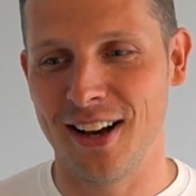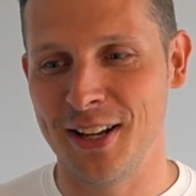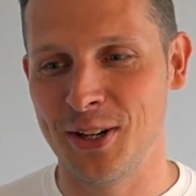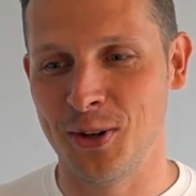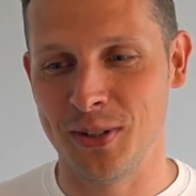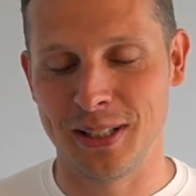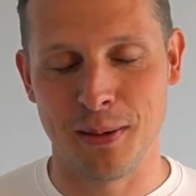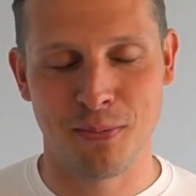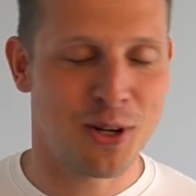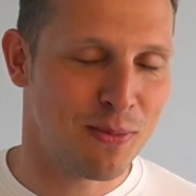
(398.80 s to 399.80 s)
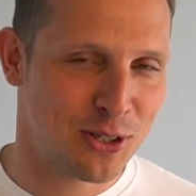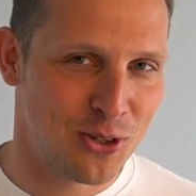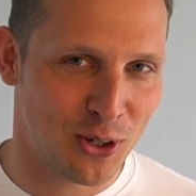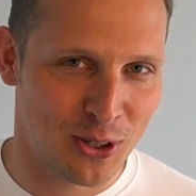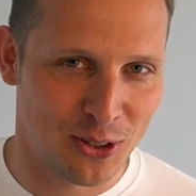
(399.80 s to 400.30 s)
I know that they pretty much
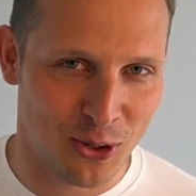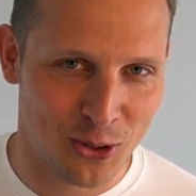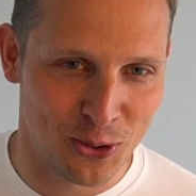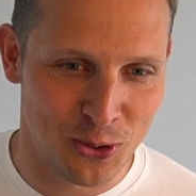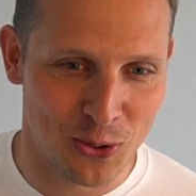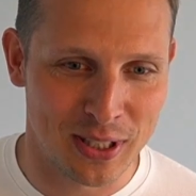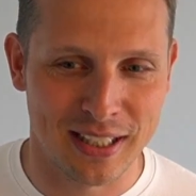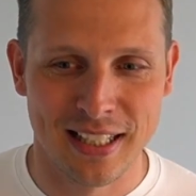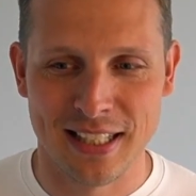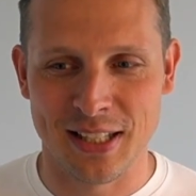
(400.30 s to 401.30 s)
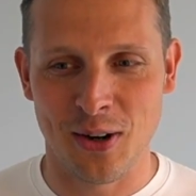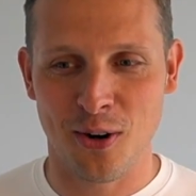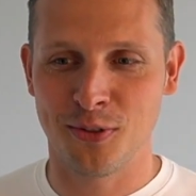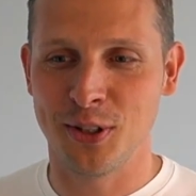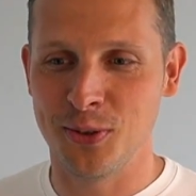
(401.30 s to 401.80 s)
knock your door. They
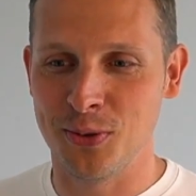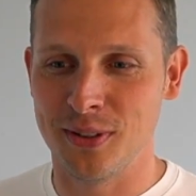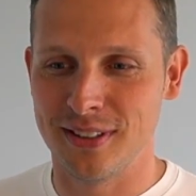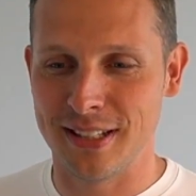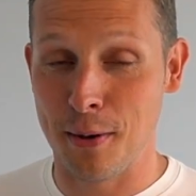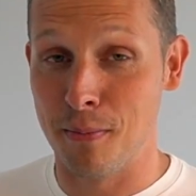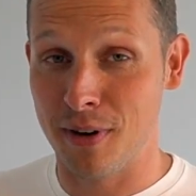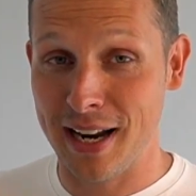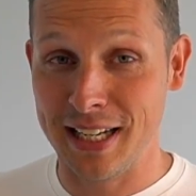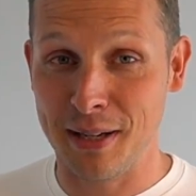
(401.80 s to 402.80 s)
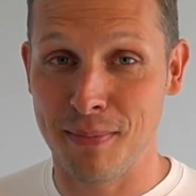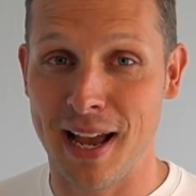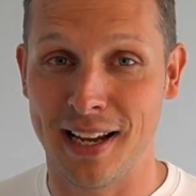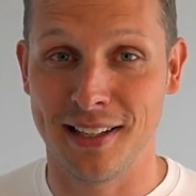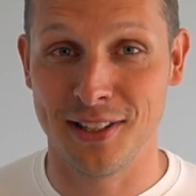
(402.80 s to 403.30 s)
offer you their branding
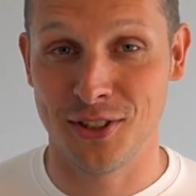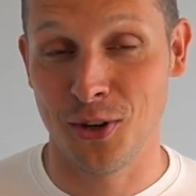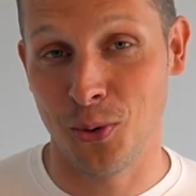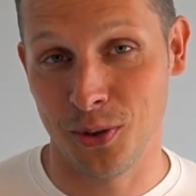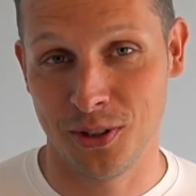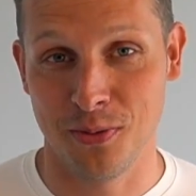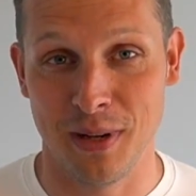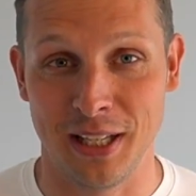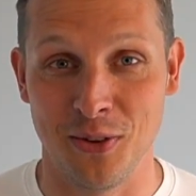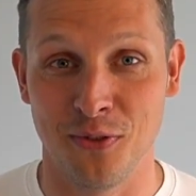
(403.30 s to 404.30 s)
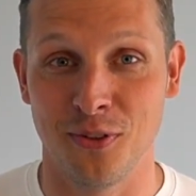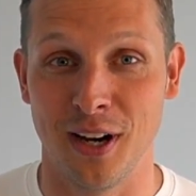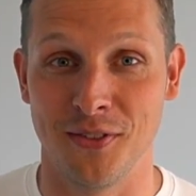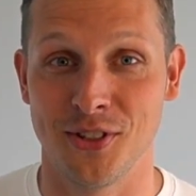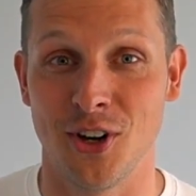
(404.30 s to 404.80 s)
package in order to make you a
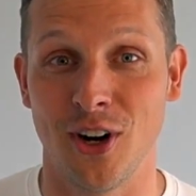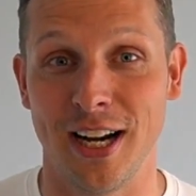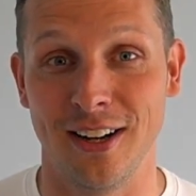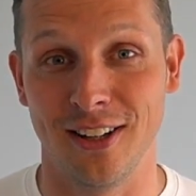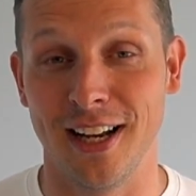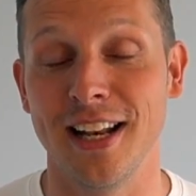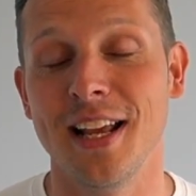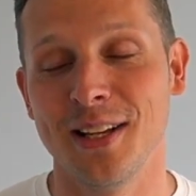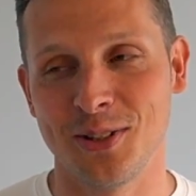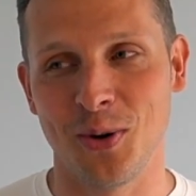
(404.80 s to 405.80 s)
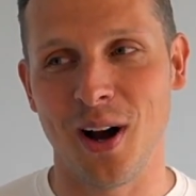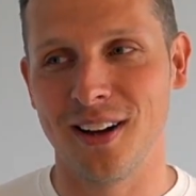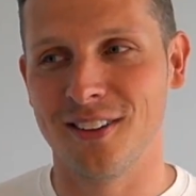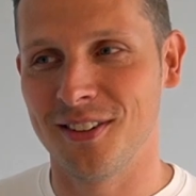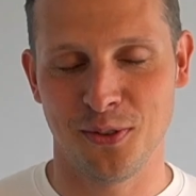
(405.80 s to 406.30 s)
5-star airline.
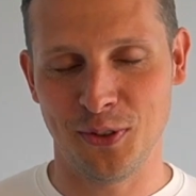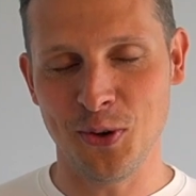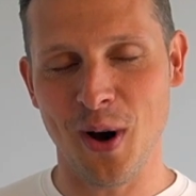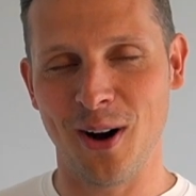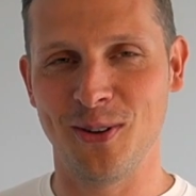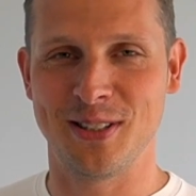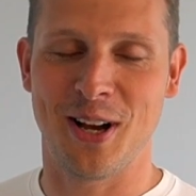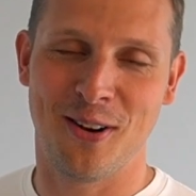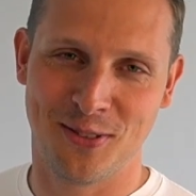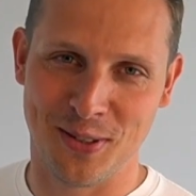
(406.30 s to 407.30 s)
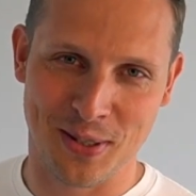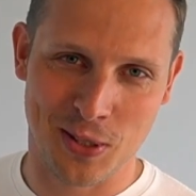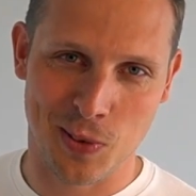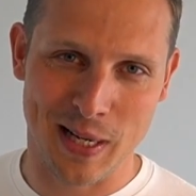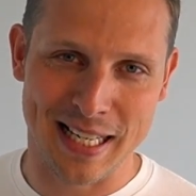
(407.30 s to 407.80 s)
So a few hours after
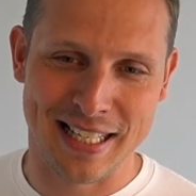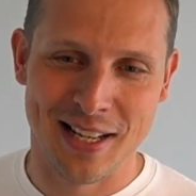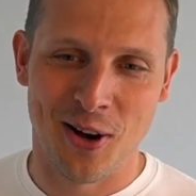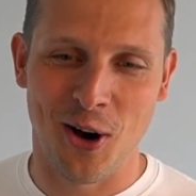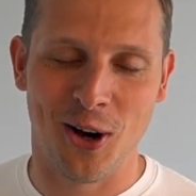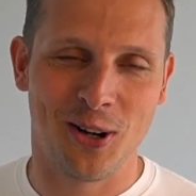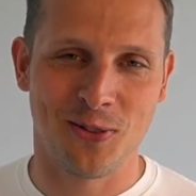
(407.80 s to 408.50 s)
this tweet, I